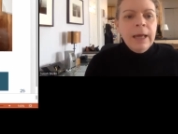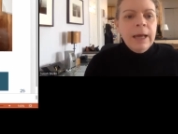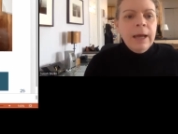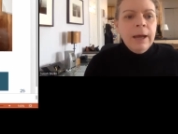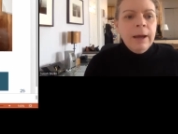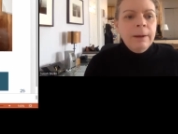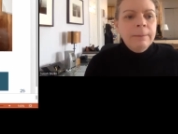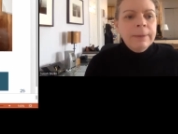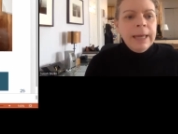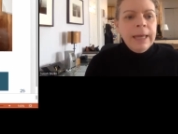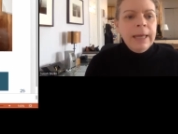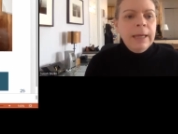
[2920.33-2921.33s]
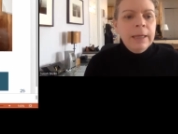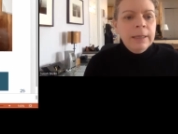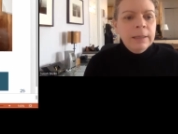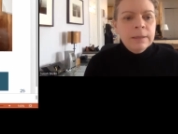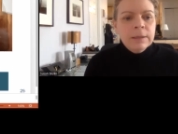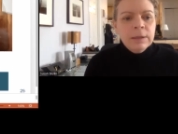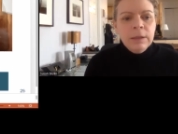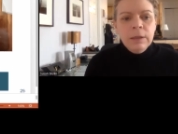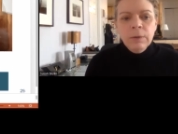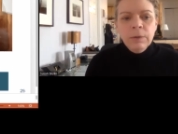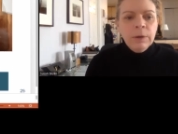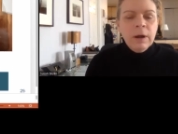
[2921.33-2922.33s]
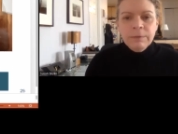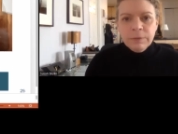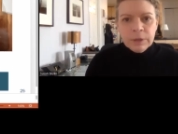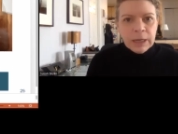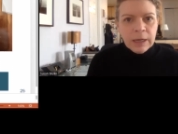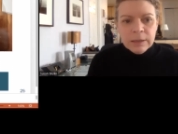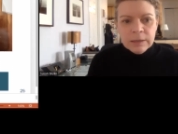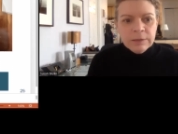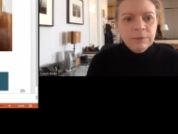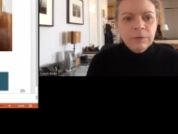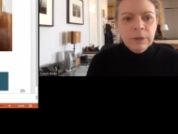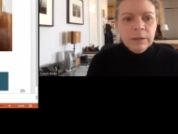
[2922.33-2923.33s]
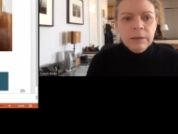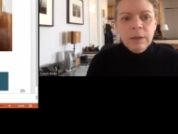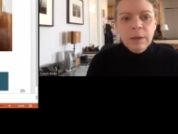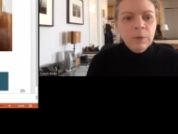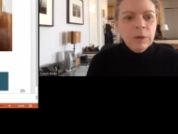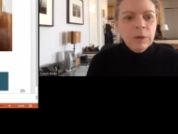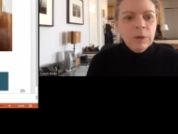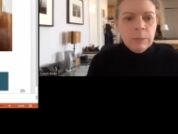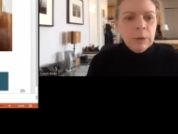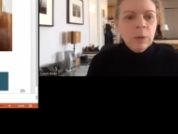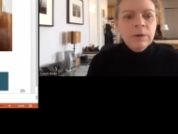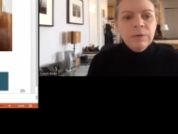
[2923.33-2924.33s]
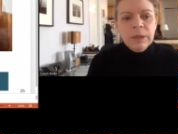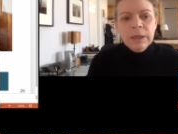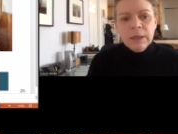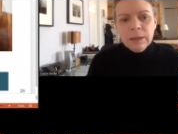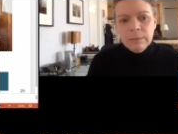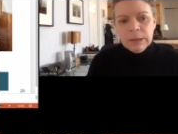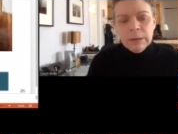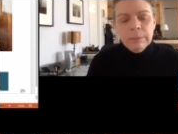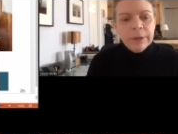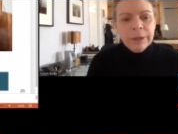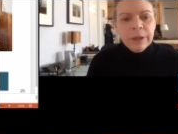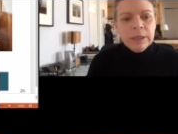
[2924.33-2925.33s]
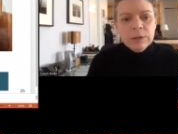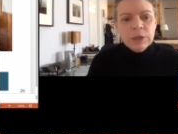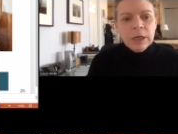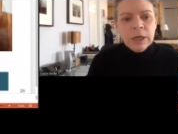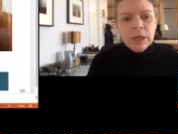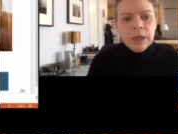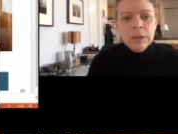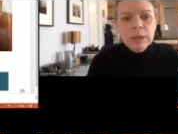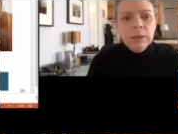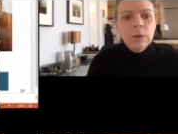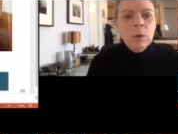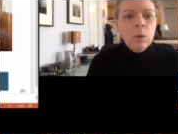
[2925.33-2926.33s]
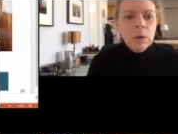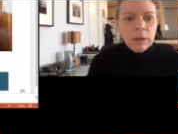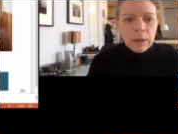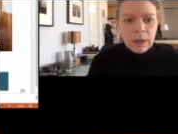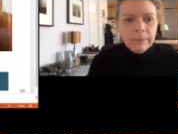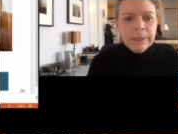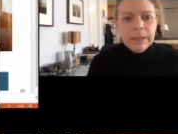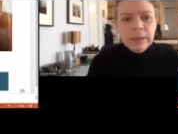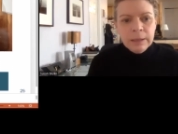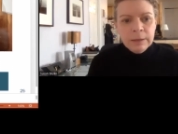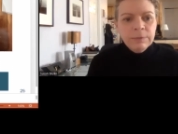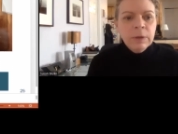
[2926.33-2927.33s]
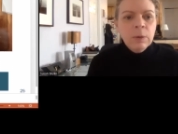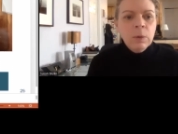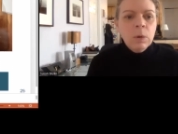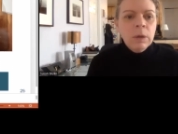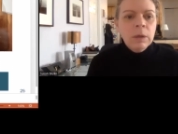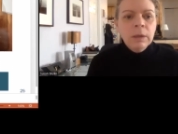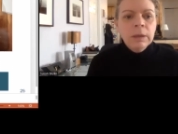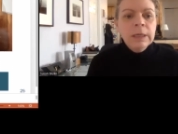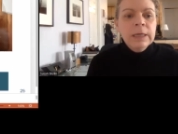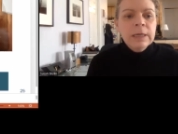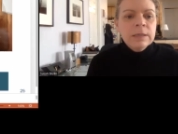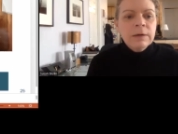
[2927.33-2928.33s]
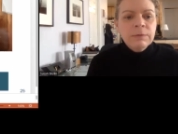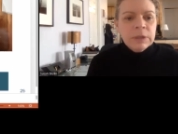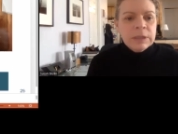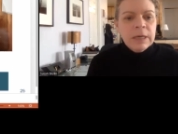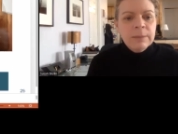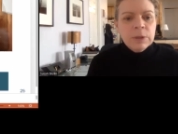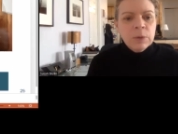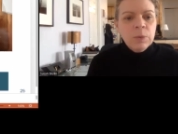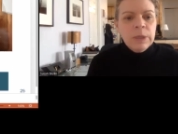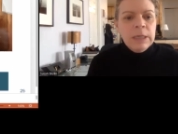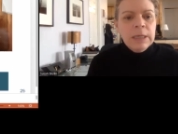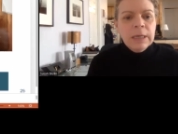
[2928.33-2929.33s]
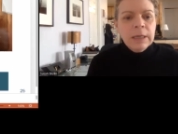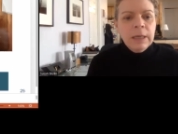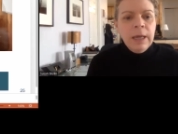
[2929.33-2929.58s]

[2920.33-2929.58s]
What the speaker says: And, you know, they're offering kind of different, you know, with buprenorphine, it can be a monthly injection or coming in for the oral several times a week.